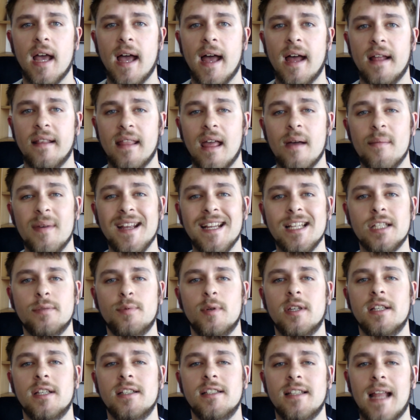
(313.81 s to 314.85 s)
and that means
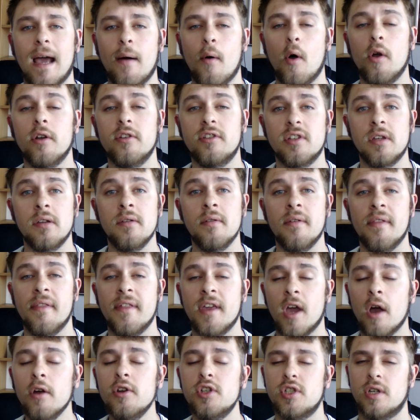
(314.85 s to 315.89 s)
we're now on to
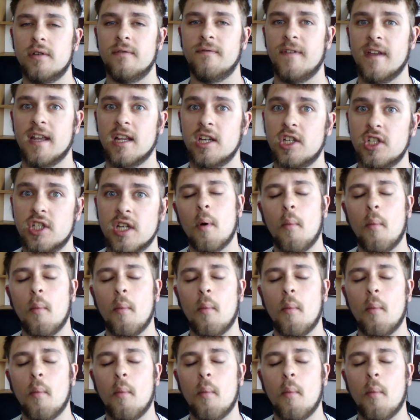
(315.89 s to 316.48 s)
the ocean fish.